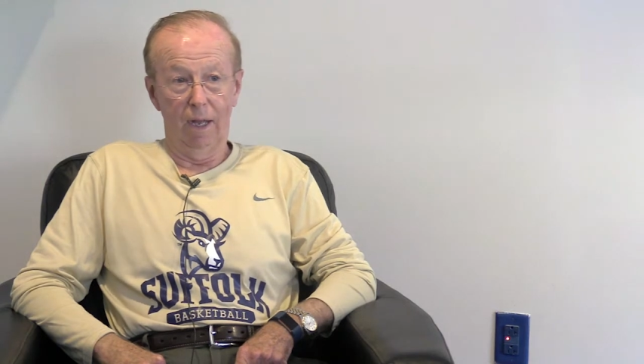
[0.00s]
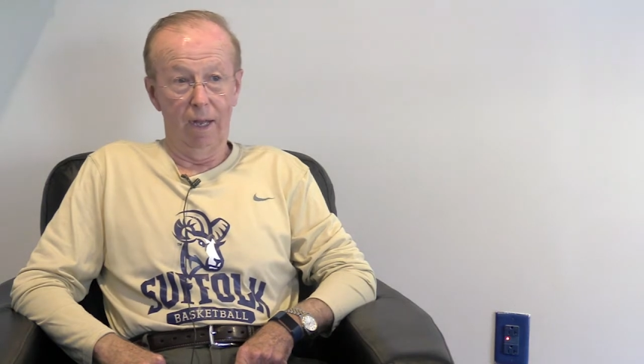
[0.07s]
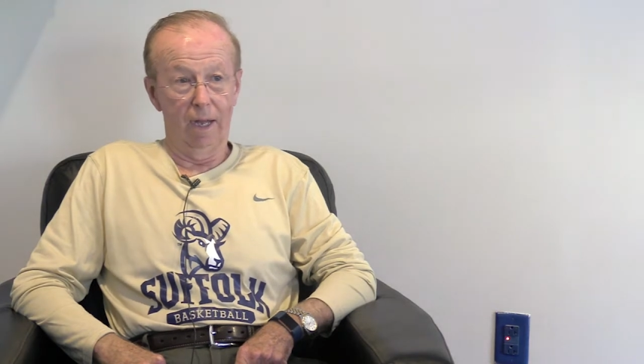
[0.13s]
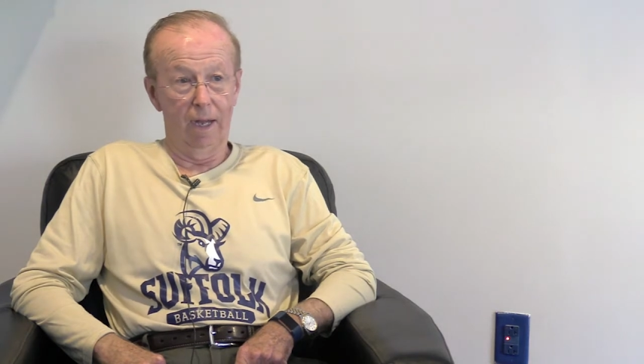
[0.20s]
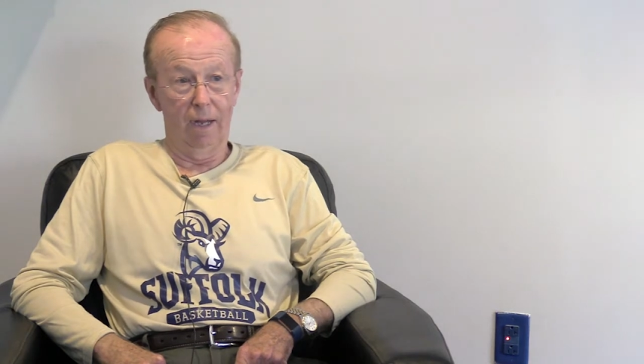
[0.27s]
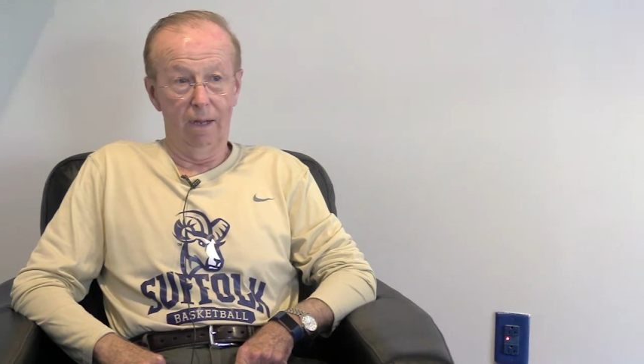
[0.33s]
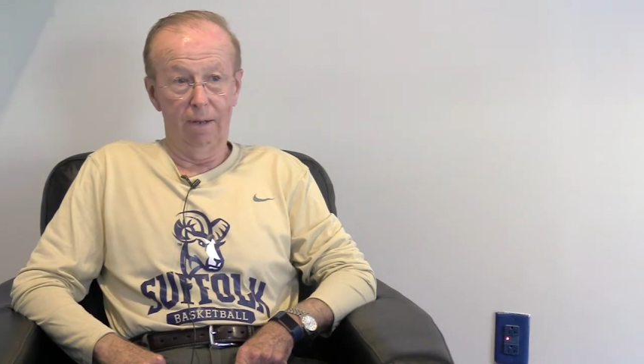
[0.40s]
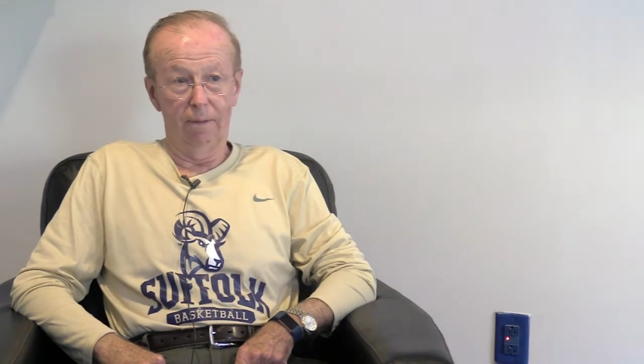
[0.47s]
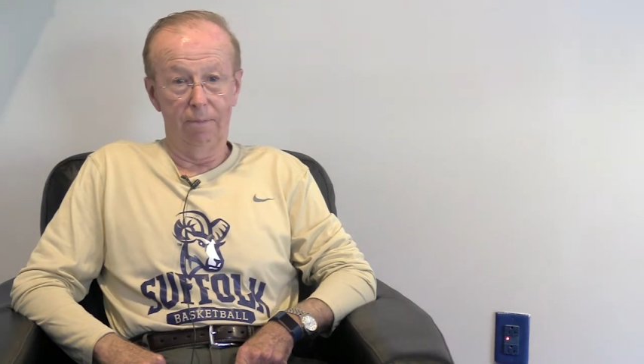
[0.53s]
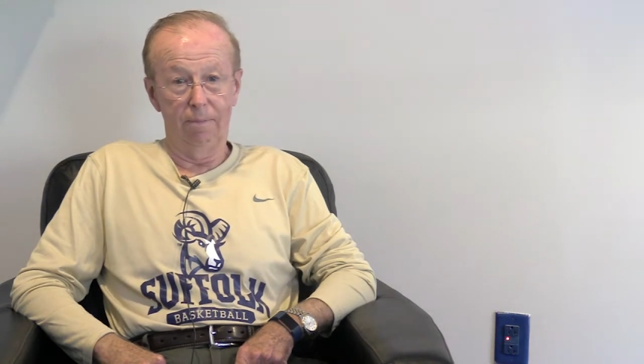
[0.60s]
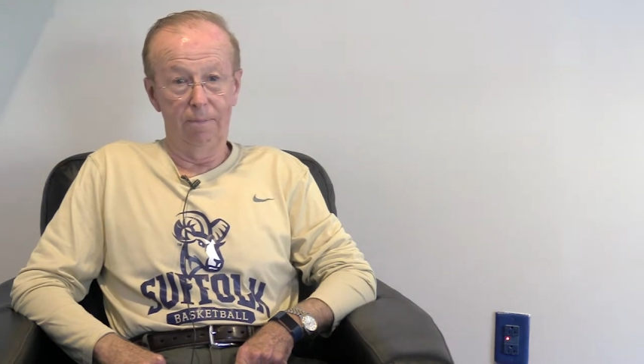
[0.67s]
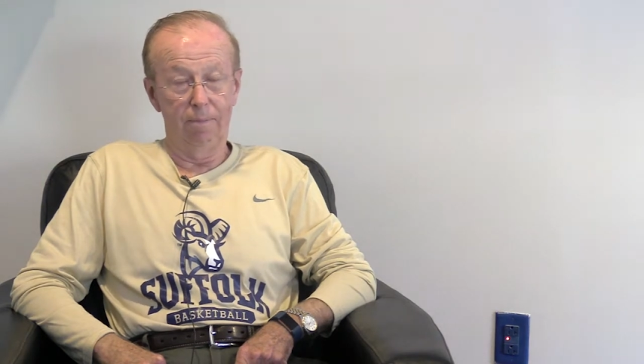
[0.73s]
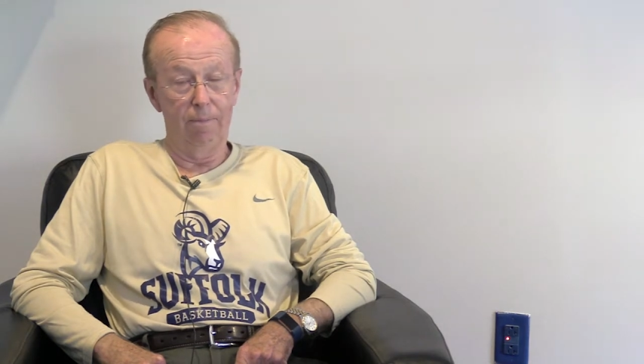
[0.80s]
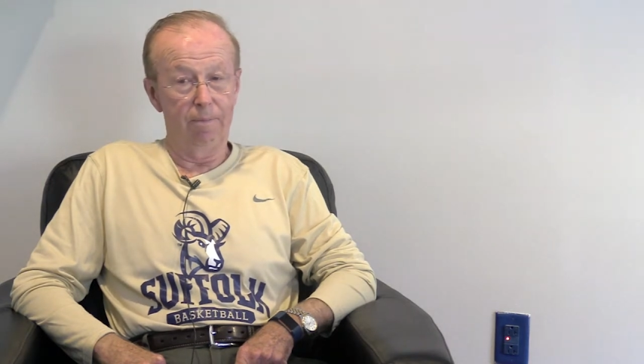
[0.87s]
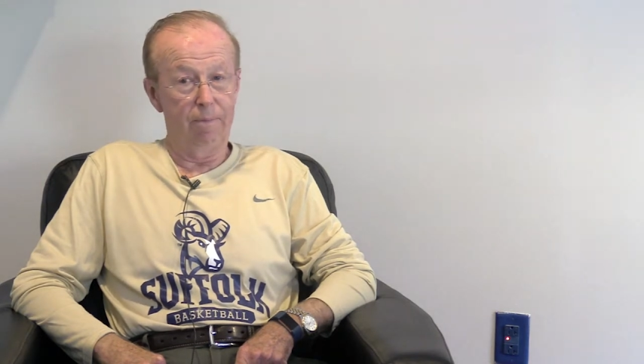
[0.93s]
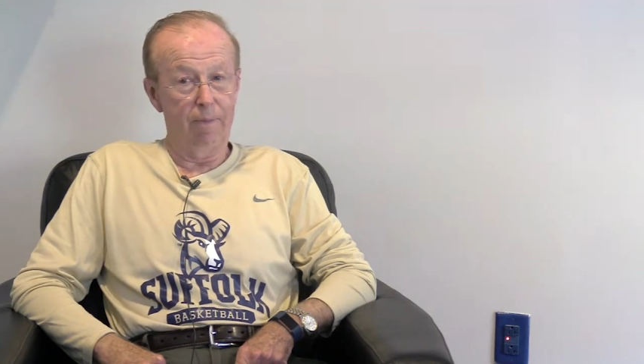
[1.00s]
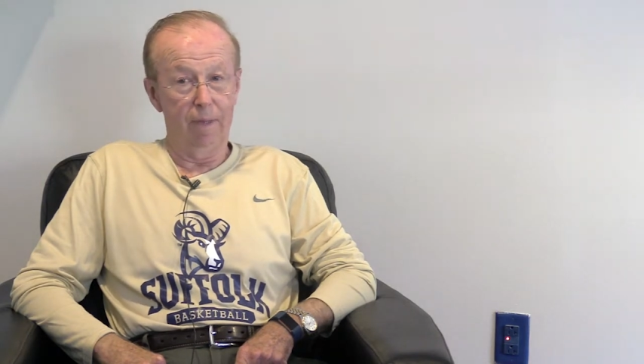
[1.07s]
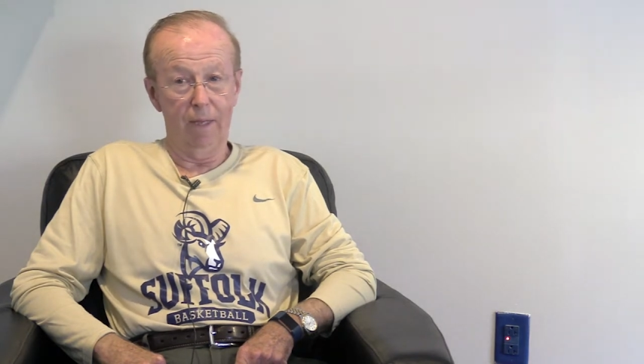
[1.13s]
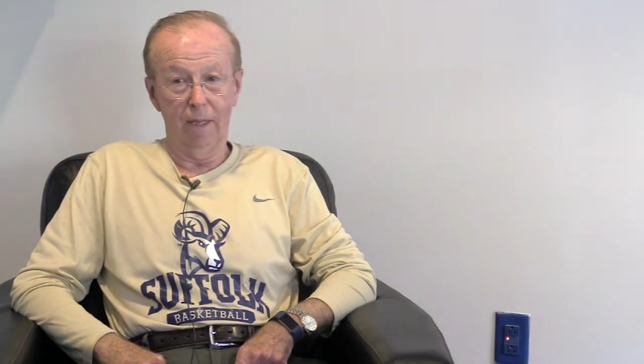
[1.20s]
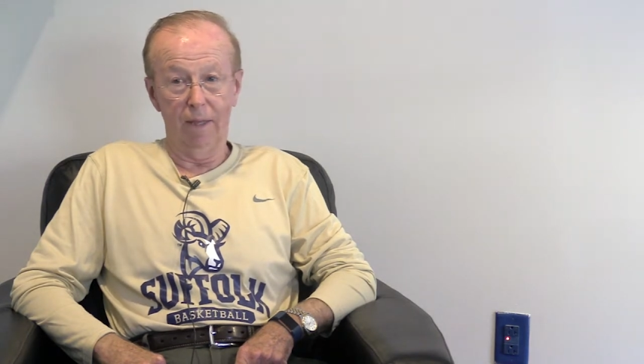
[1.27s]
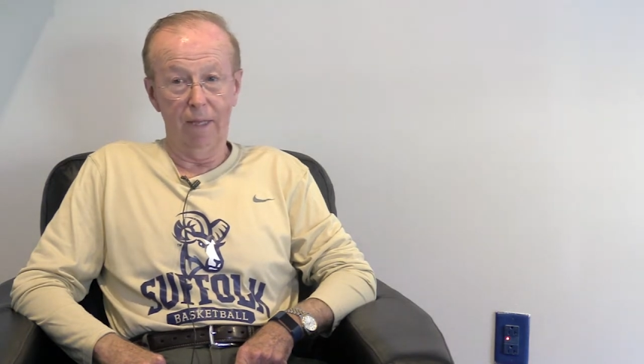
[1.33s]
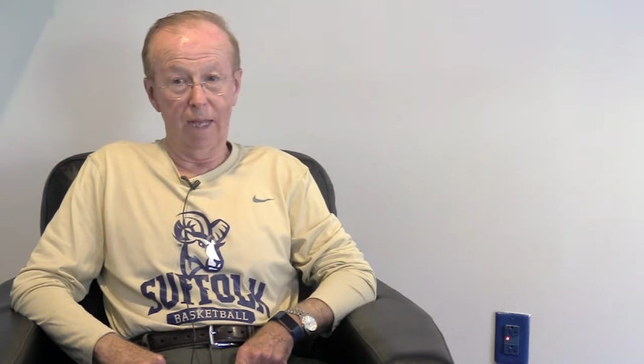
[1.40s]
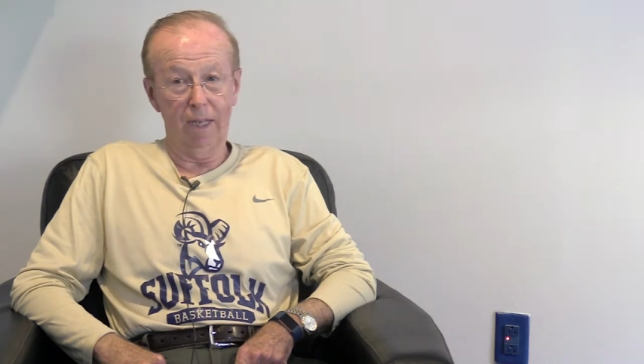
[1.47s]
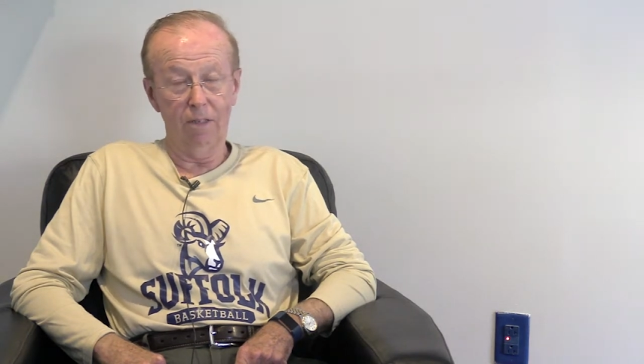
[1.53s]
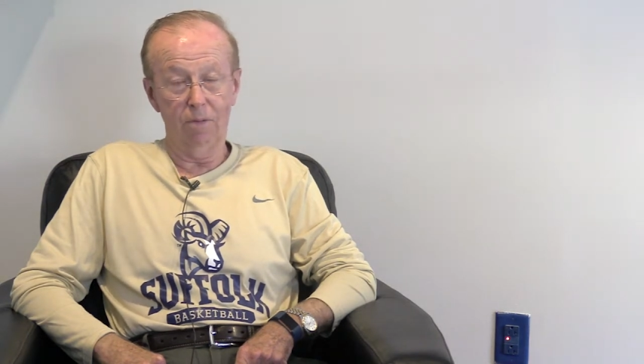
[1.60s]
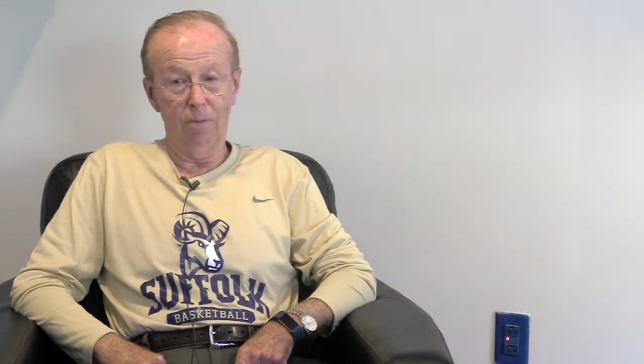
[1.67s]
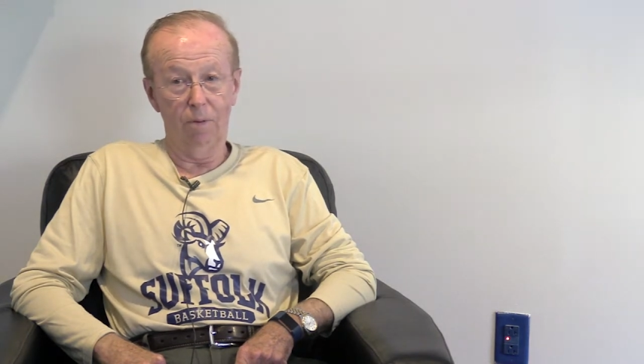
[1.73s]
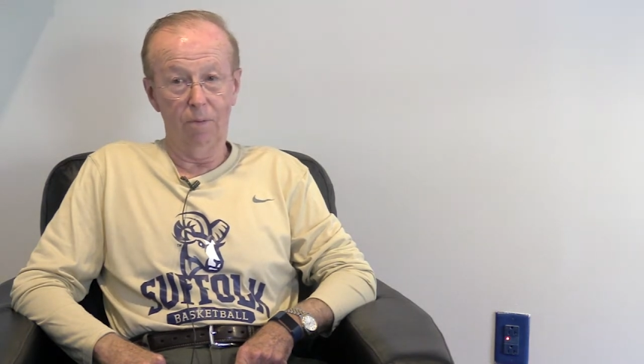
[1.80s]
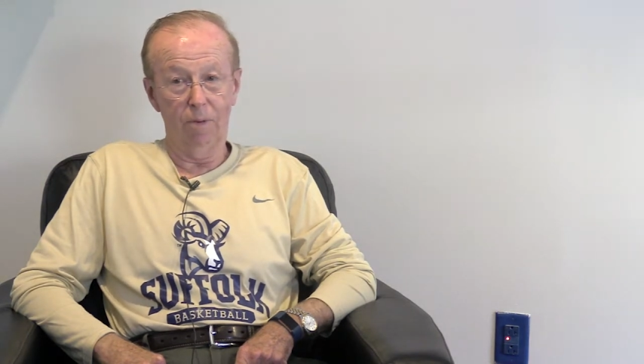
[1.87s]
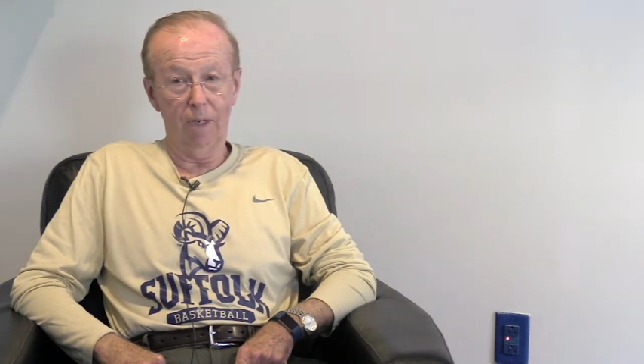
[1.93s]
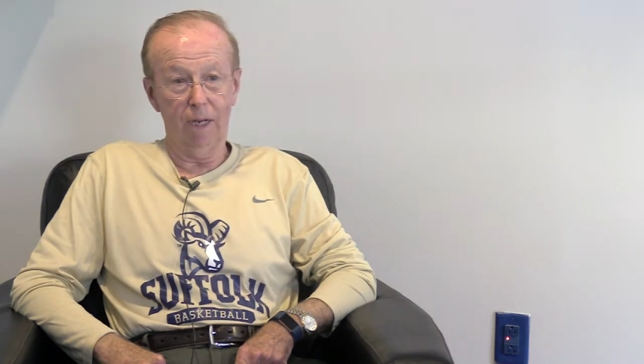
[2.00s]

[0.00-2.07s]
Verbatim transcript: um, and that's what we're